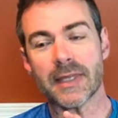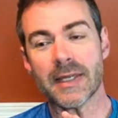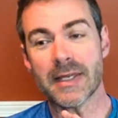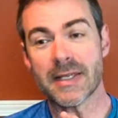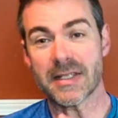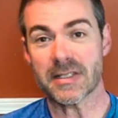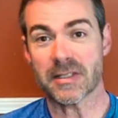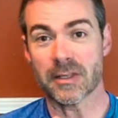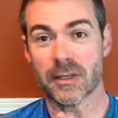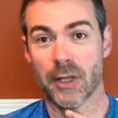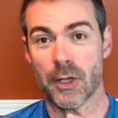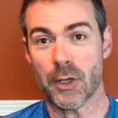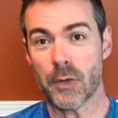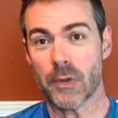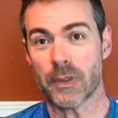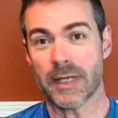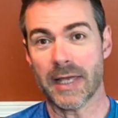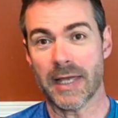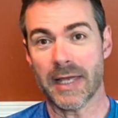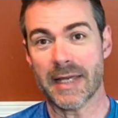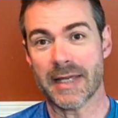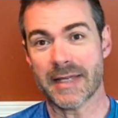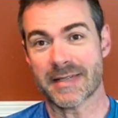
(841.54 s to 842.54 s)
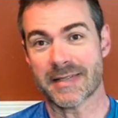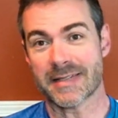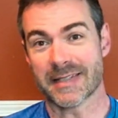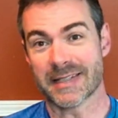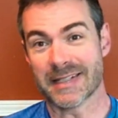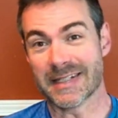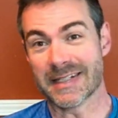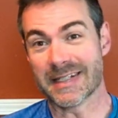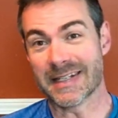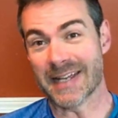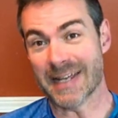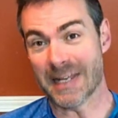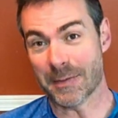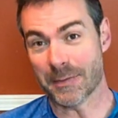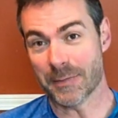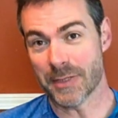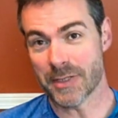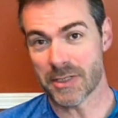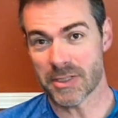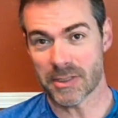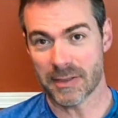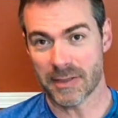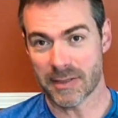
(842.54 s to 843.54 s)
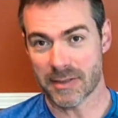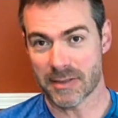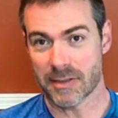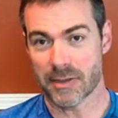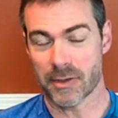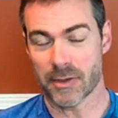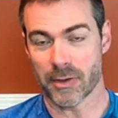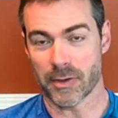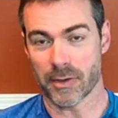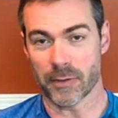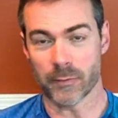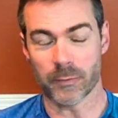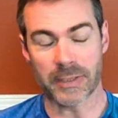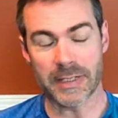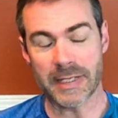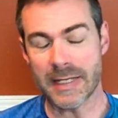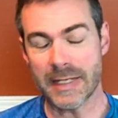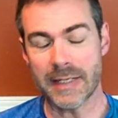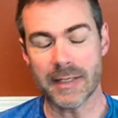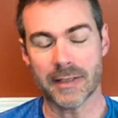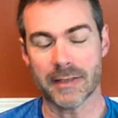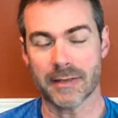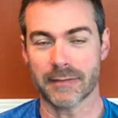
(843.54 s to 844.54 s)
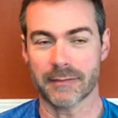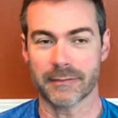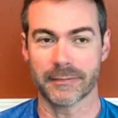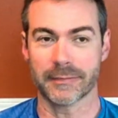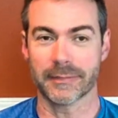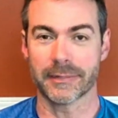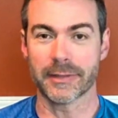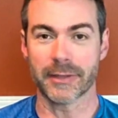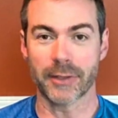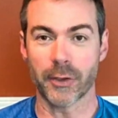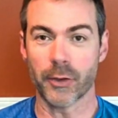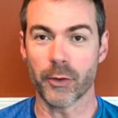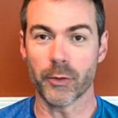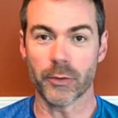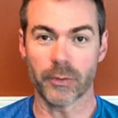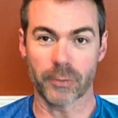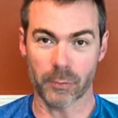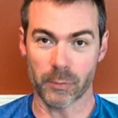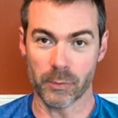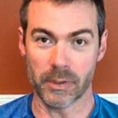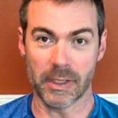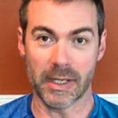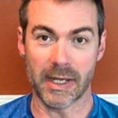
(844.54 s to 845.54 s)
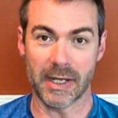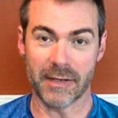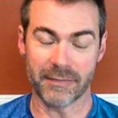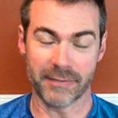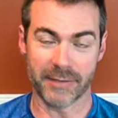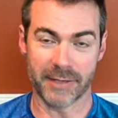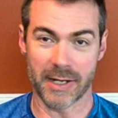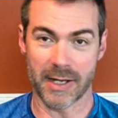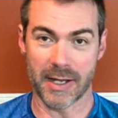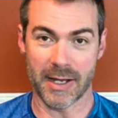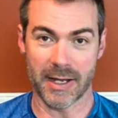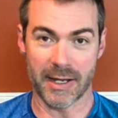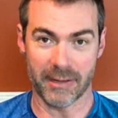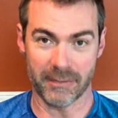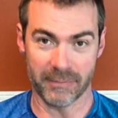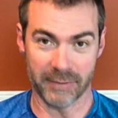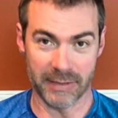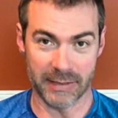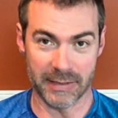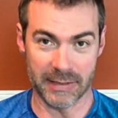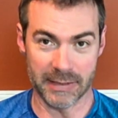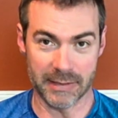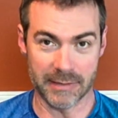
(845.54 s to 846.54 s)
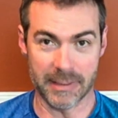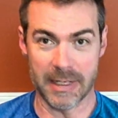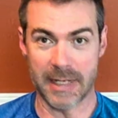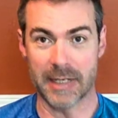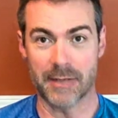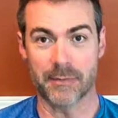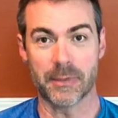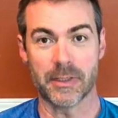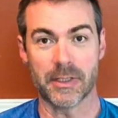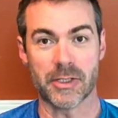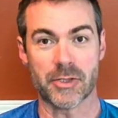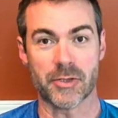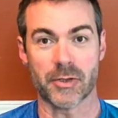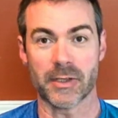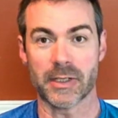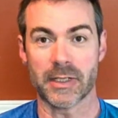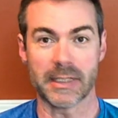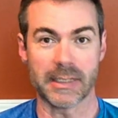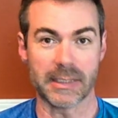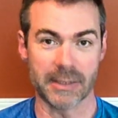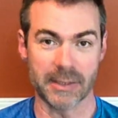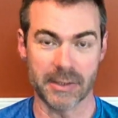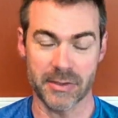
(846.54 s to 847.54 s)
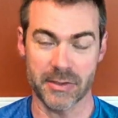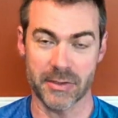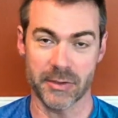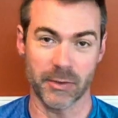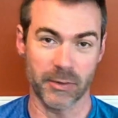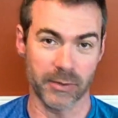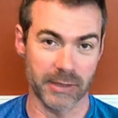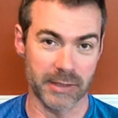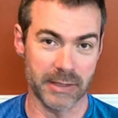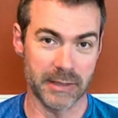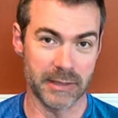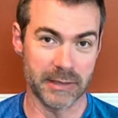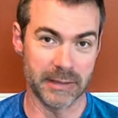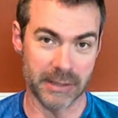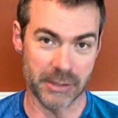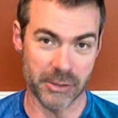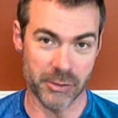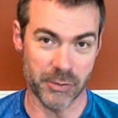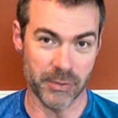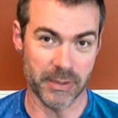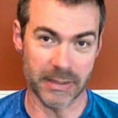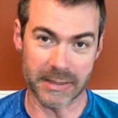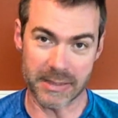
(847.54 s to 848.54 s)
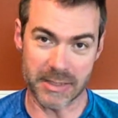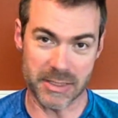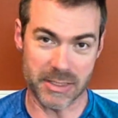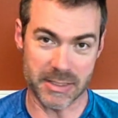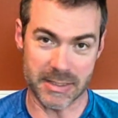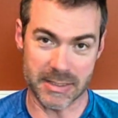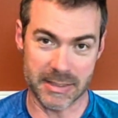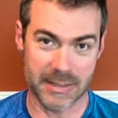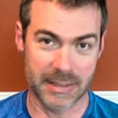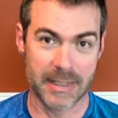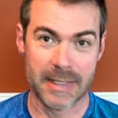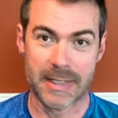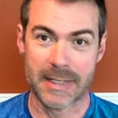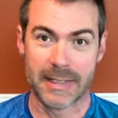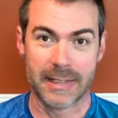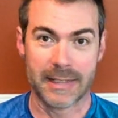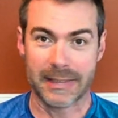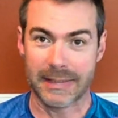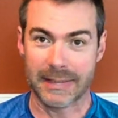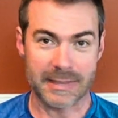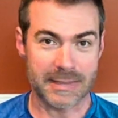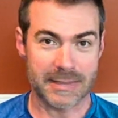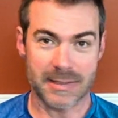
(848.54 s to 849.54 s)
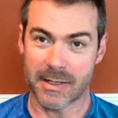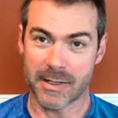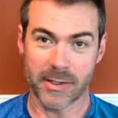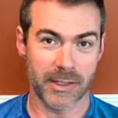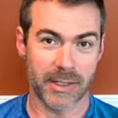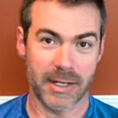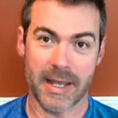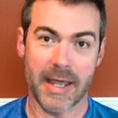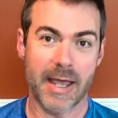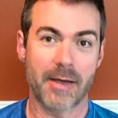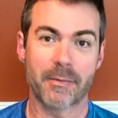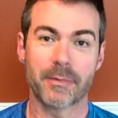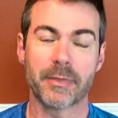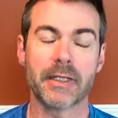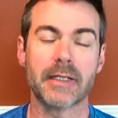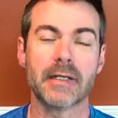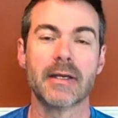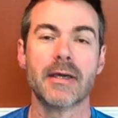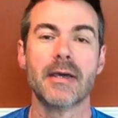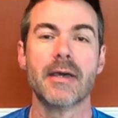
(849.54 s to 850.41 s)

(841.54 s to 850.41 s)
as long as the damage that's occurring, we can't go through life and not have any damage or any insult, any injury. It's not going to happen.